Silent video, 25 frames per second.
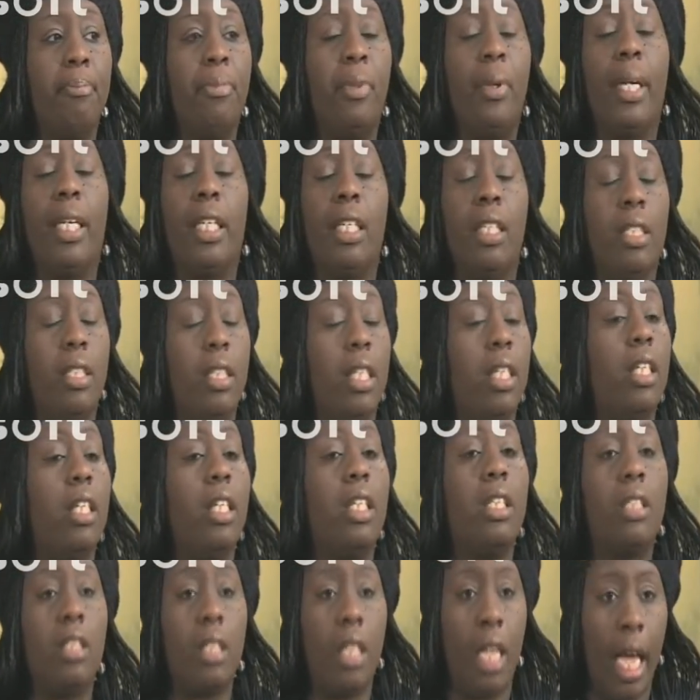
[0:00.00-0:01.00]
pregnancy
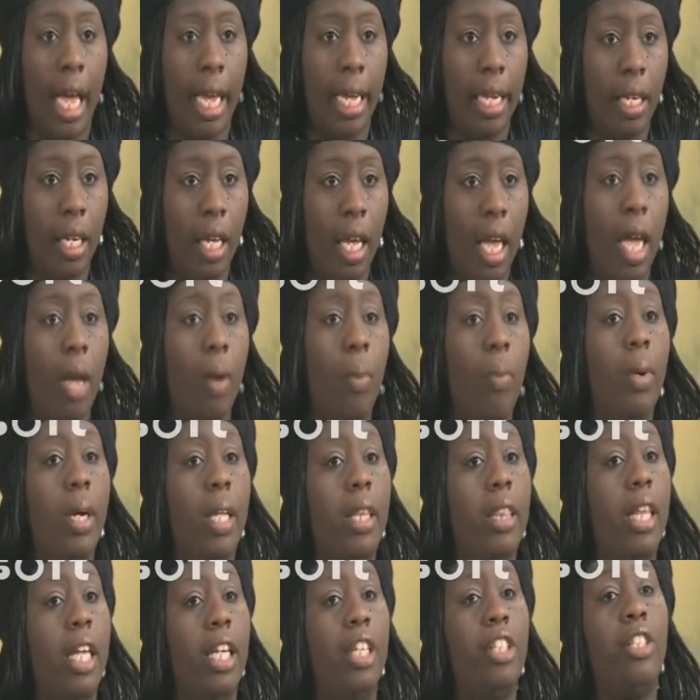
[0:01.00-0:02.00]
looks like and
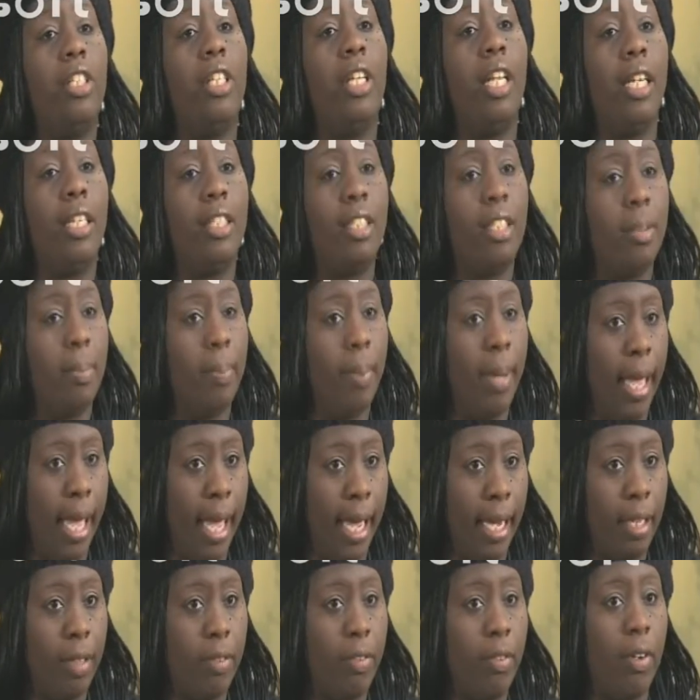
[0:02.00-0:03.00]
what they should
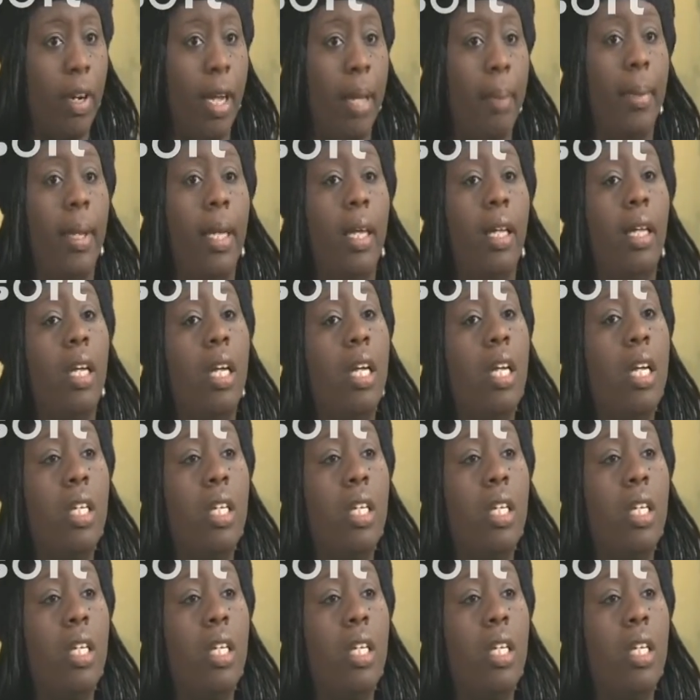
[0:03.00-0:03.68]
expect from it.